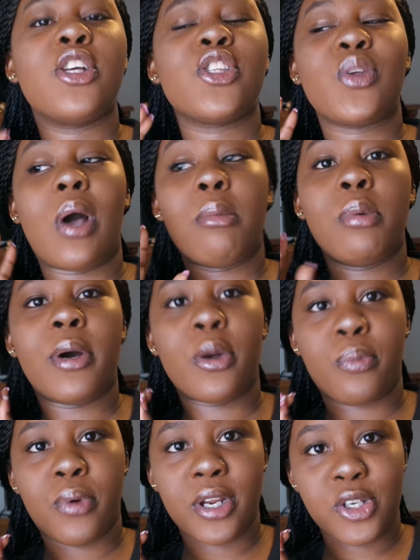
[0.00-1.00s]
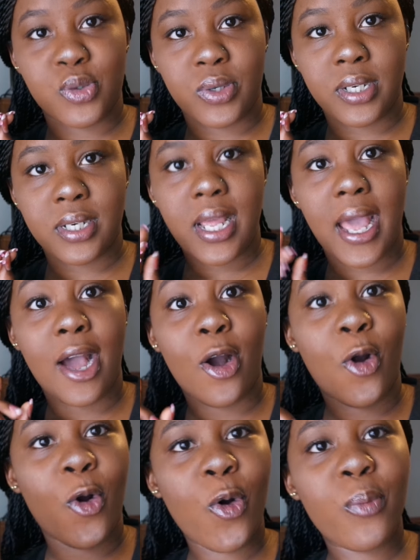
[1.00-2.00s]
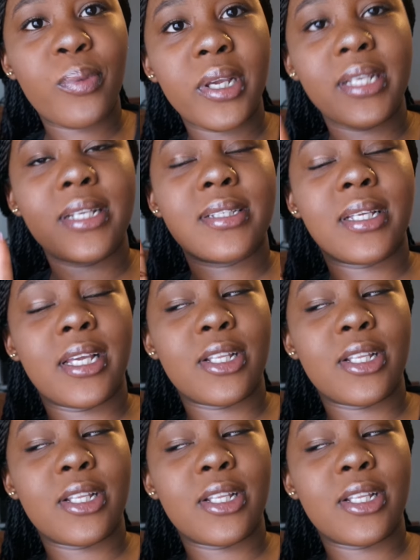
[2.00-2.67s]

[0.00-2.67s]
So I'm about to prank Jordan. I hope he doesn't